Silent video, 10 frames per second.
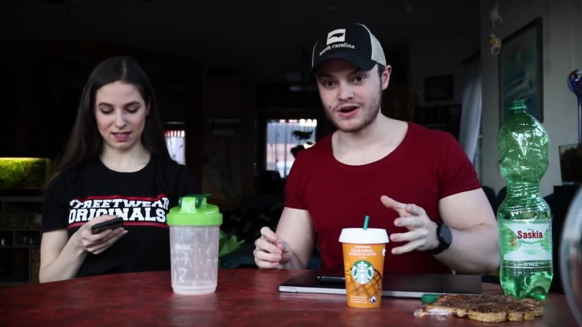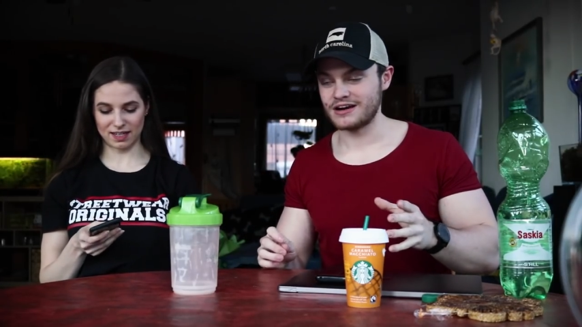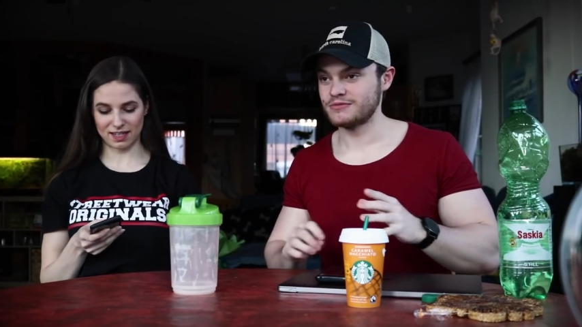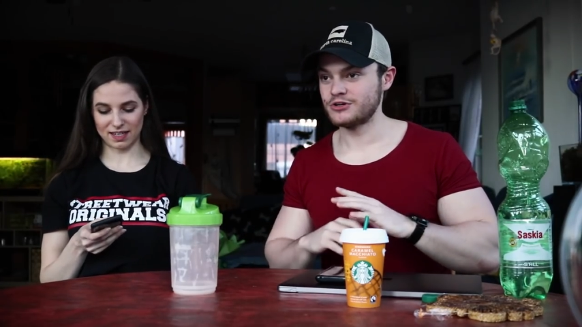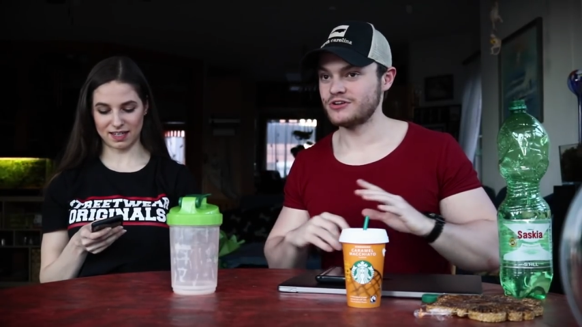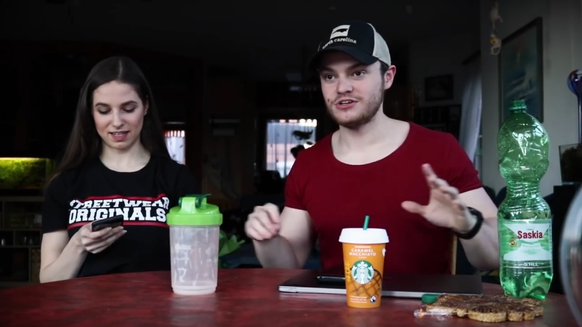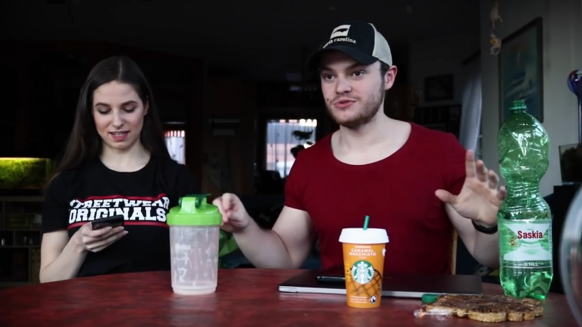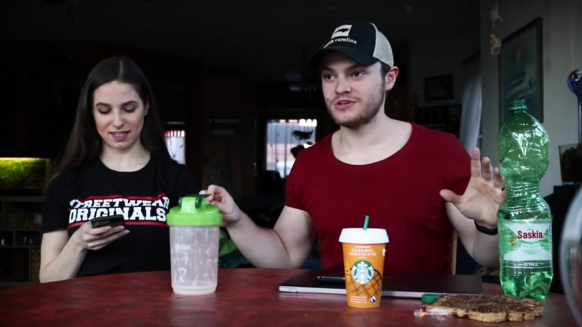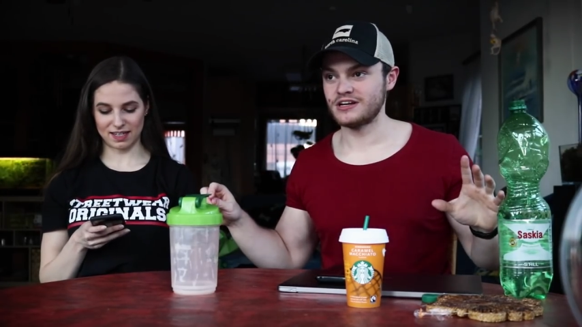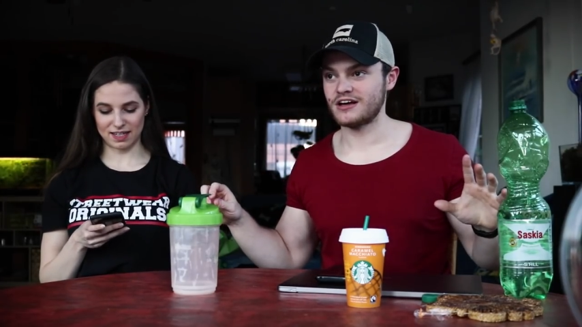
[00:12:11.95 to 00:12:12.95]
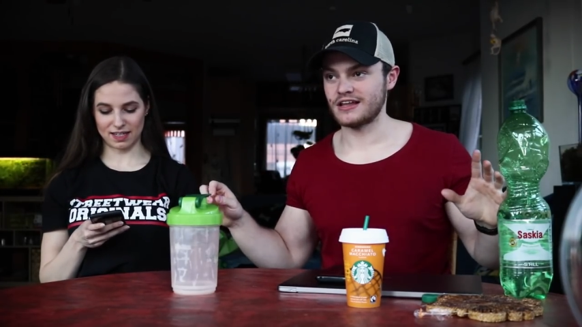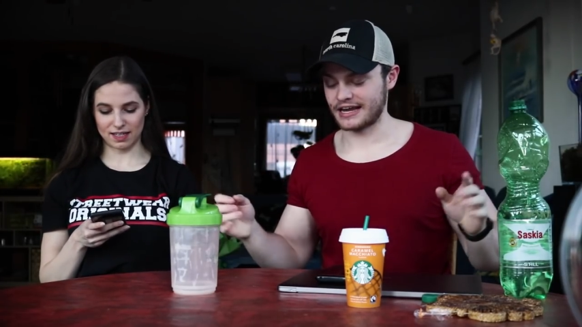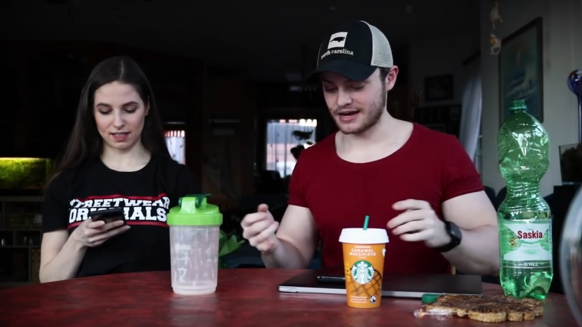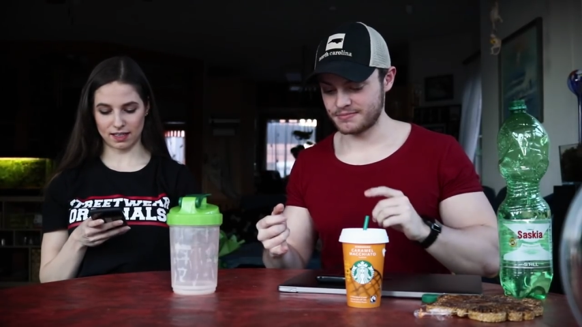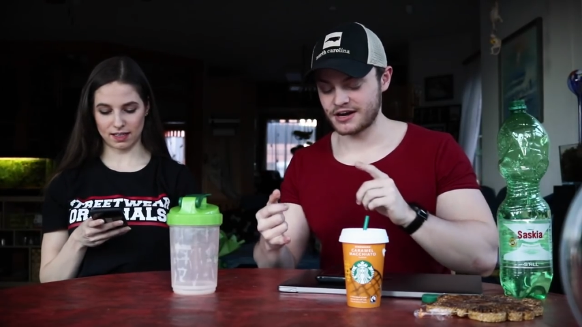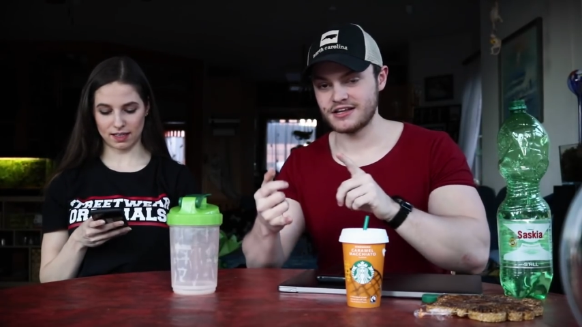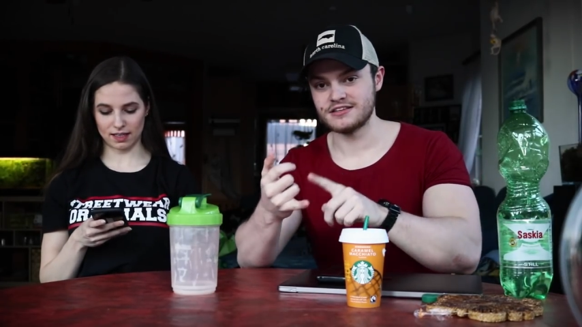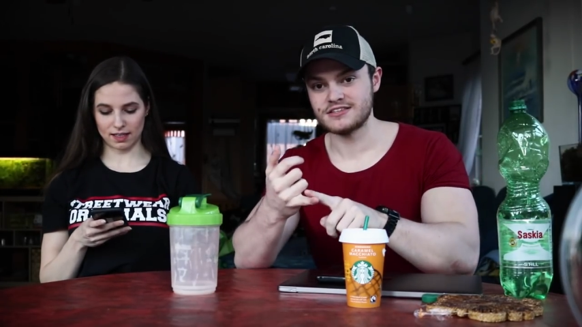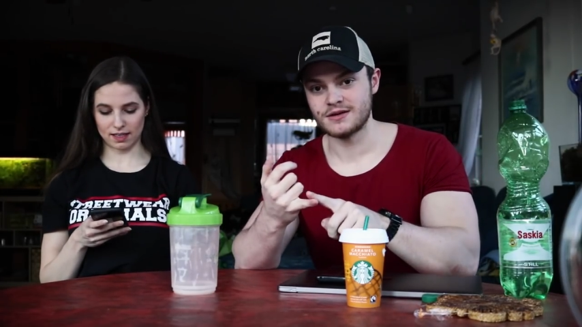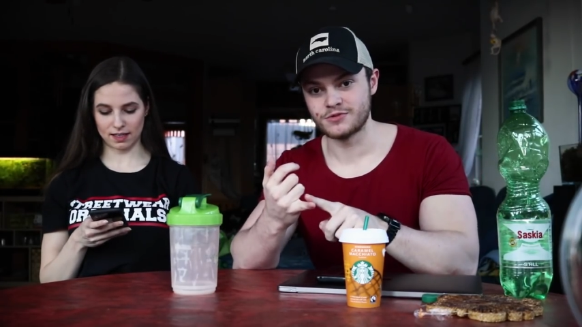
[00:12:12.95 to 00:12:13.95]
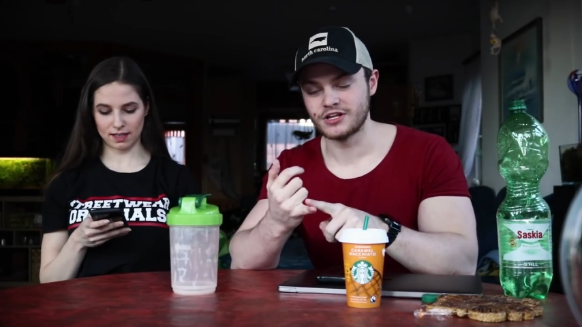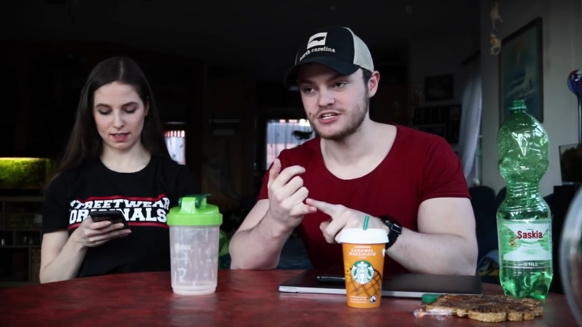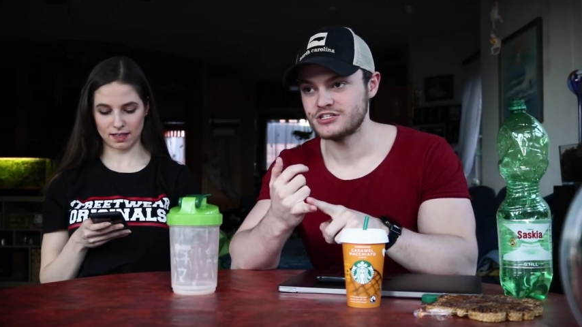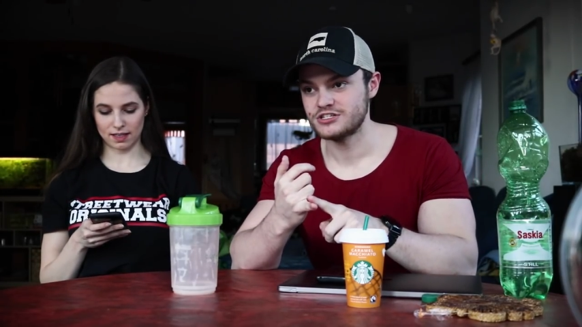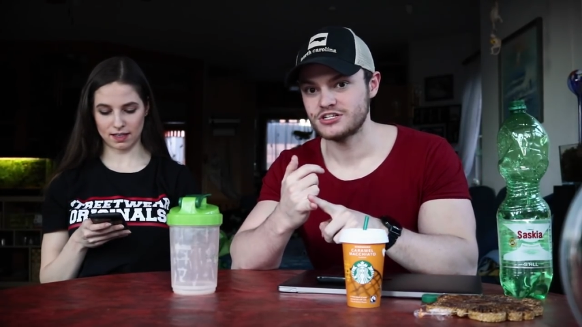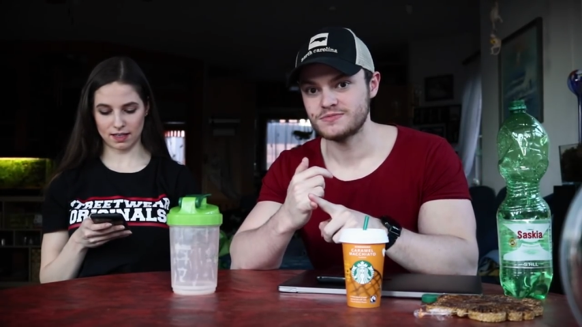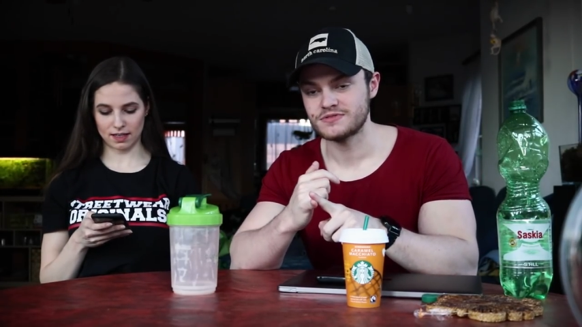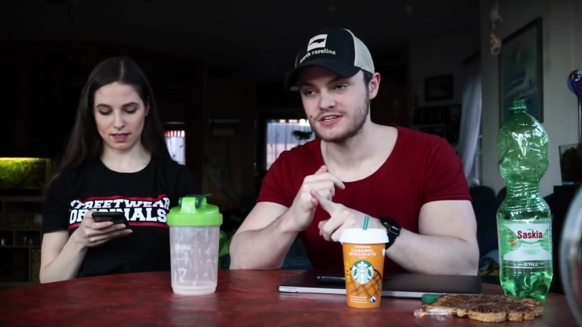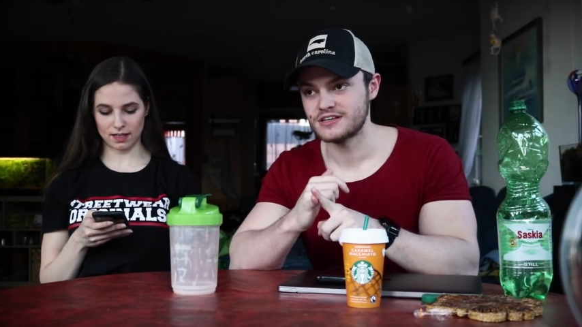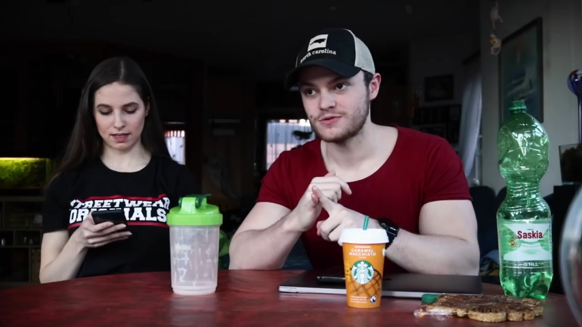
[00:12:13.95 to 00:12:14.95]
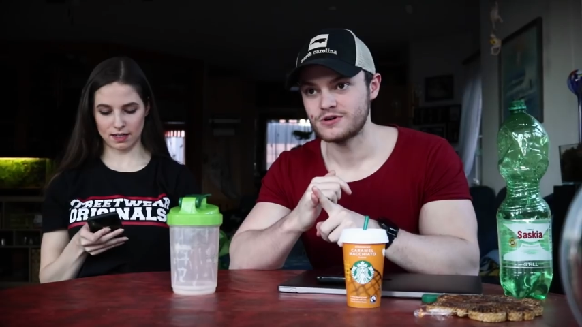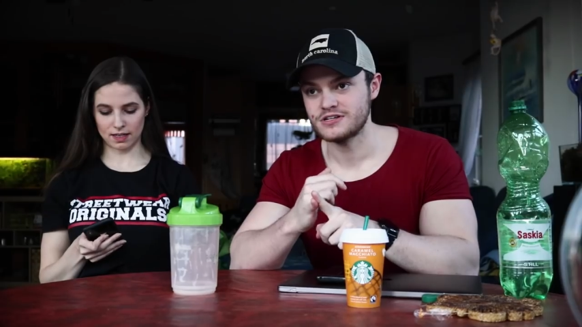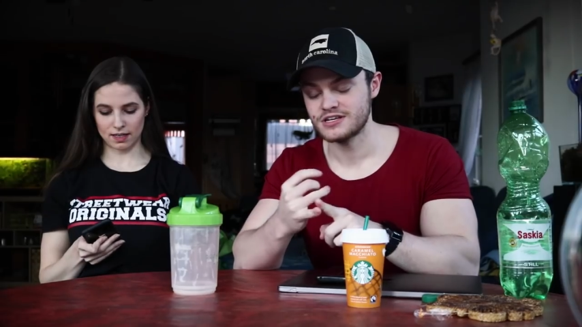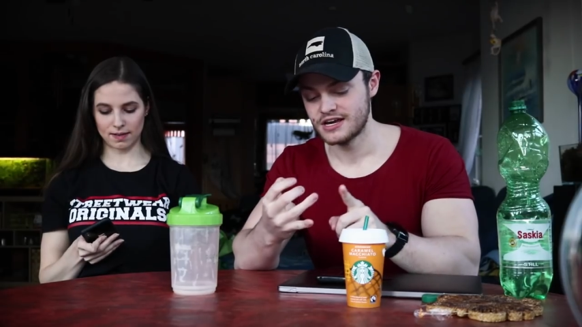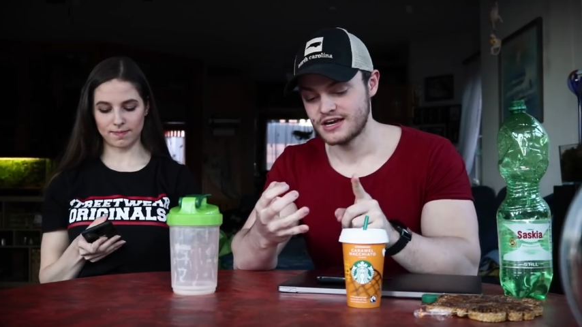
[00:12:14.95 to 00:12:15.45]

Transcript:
Speaker 1: I'm literally doing not, like, I'm not in the same relationships as I was,